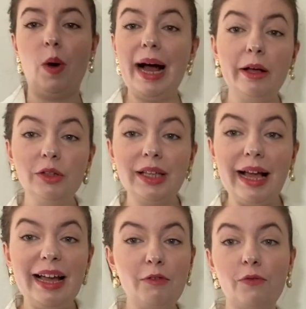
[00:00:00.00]

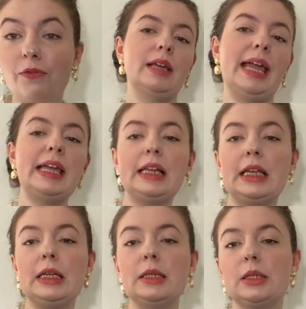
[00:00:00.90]
wildlife,
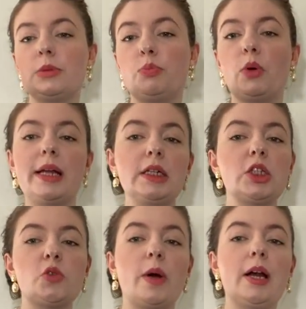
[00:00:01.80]
80s print
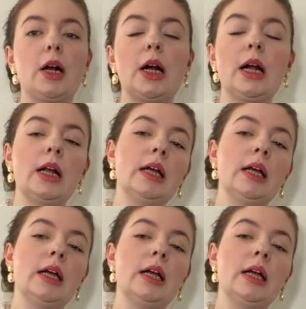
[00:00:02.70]
sweater.